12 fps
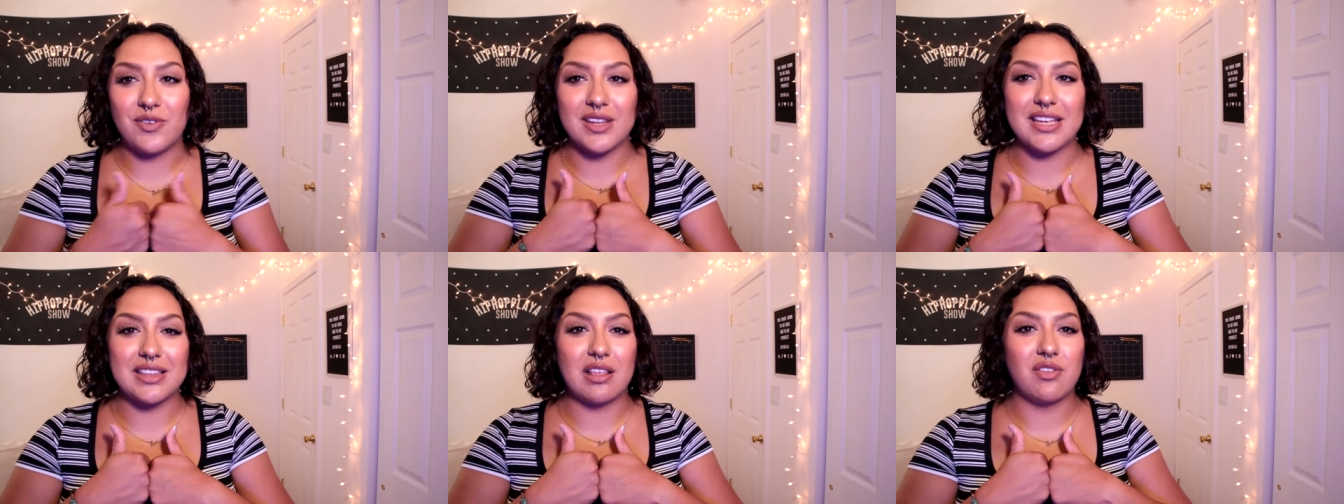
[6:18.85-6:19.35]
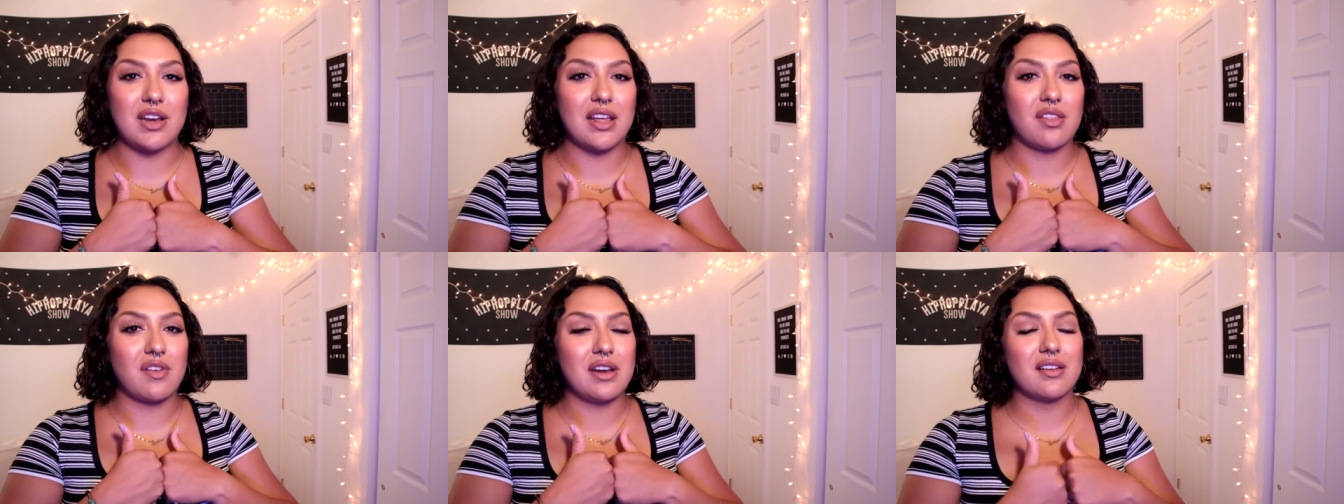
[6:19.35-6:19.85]
If you like this
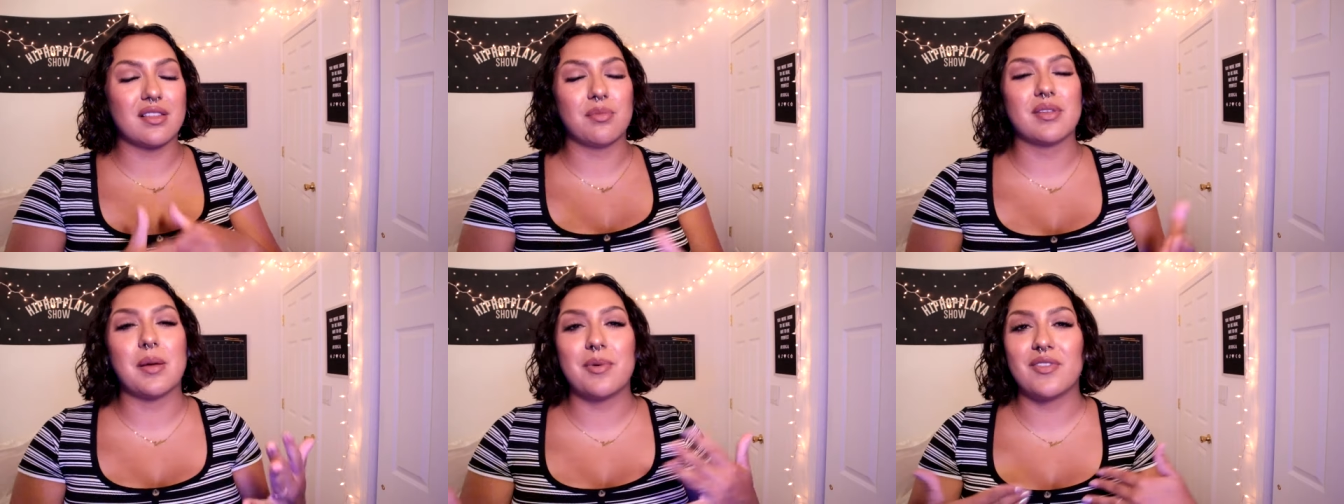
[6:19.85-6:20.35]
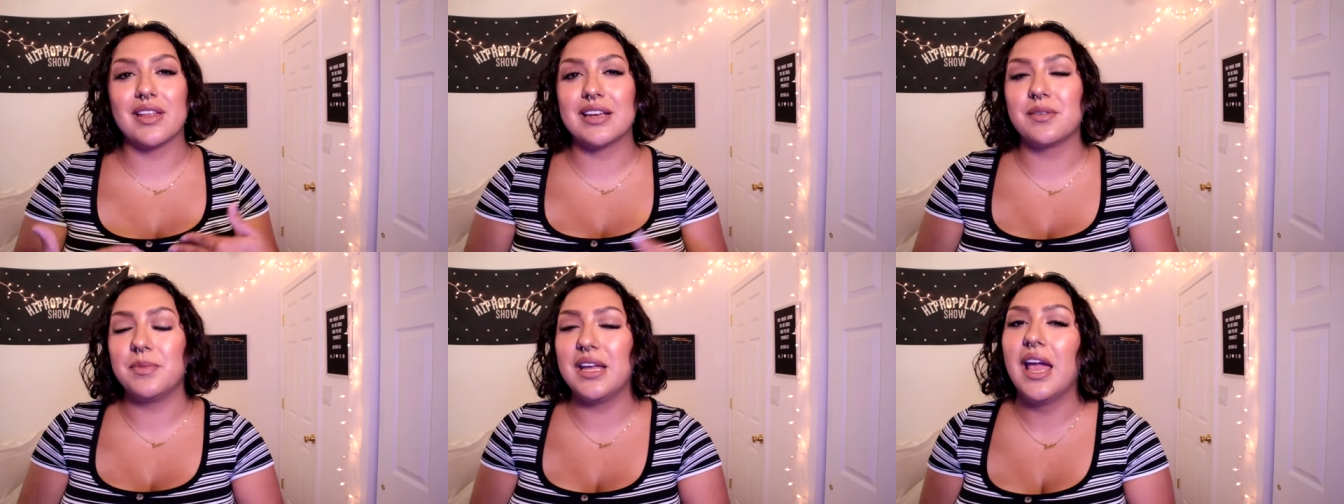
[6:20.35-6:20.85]
video, video thumbs up. If you
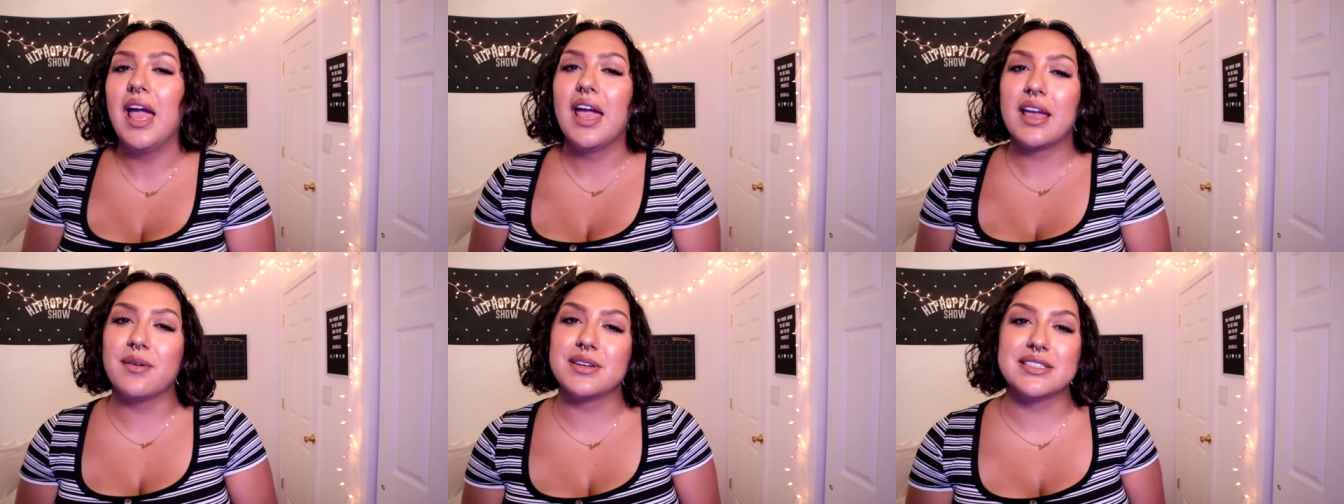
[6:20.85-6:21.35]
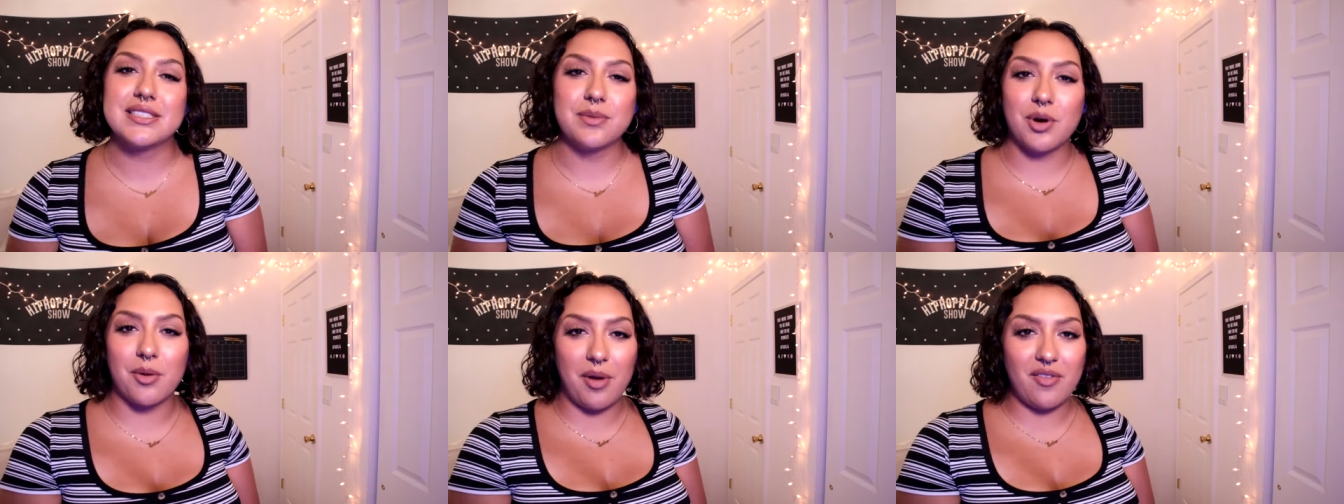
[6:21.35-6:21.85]
liked me, you want to see
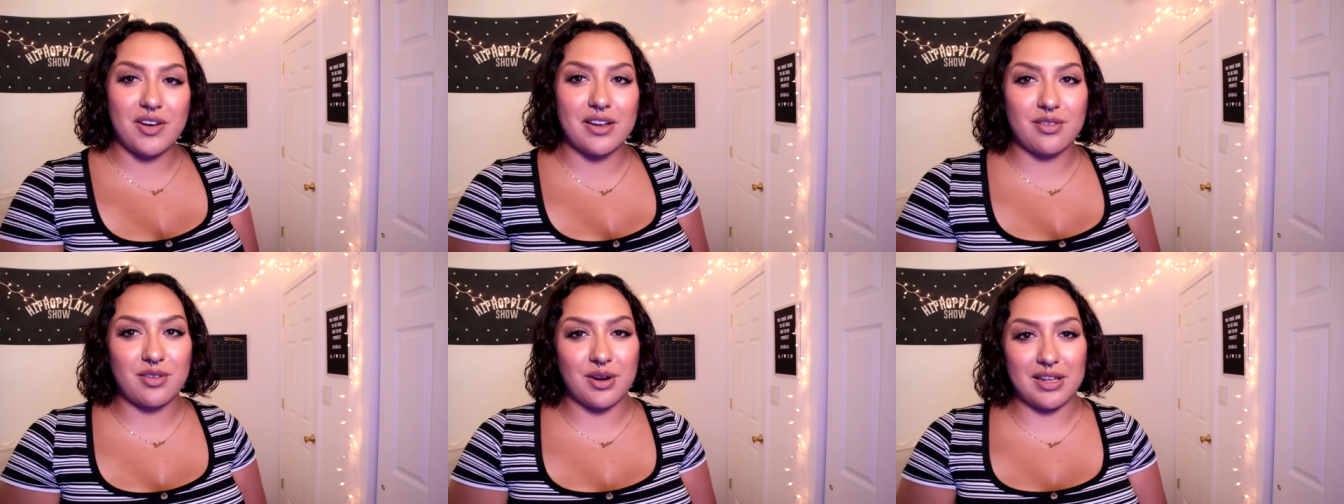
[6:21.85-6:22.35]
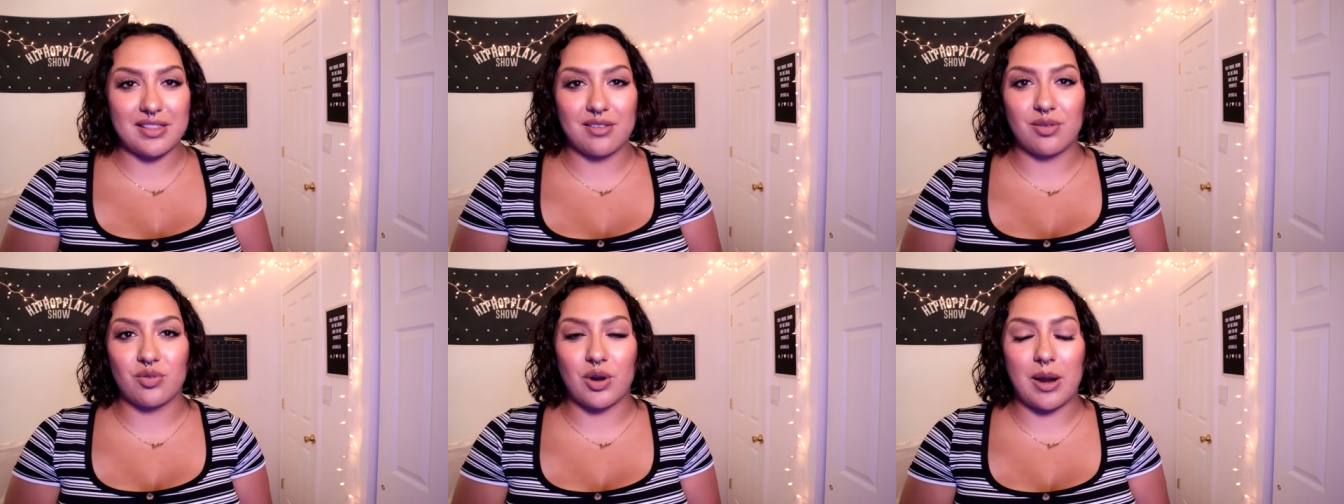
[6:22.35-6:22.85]
more of my videos, go hit
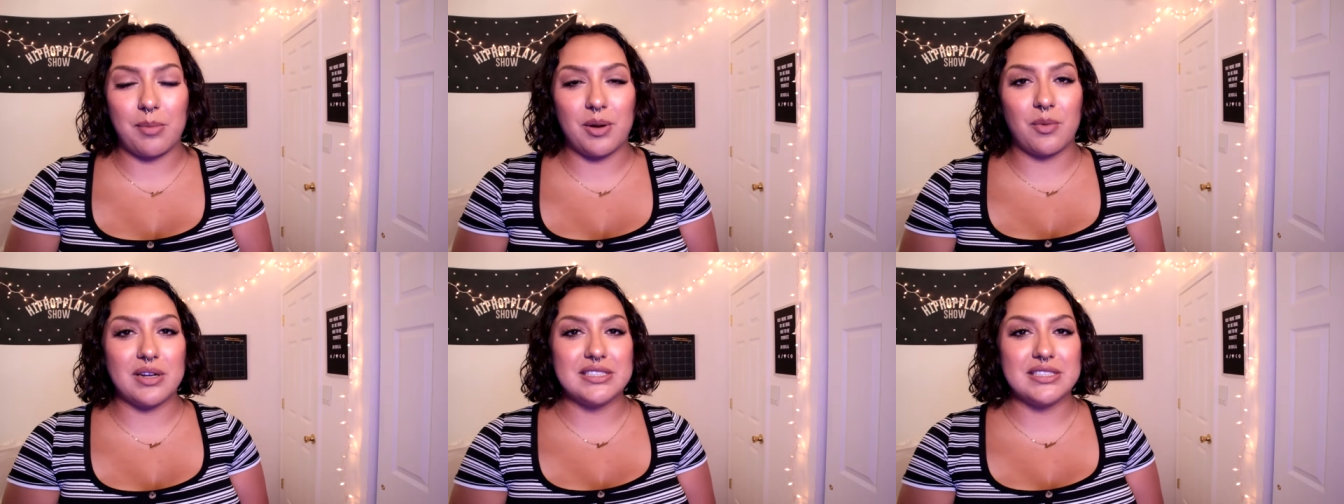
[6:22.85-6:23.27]
that subscribe button.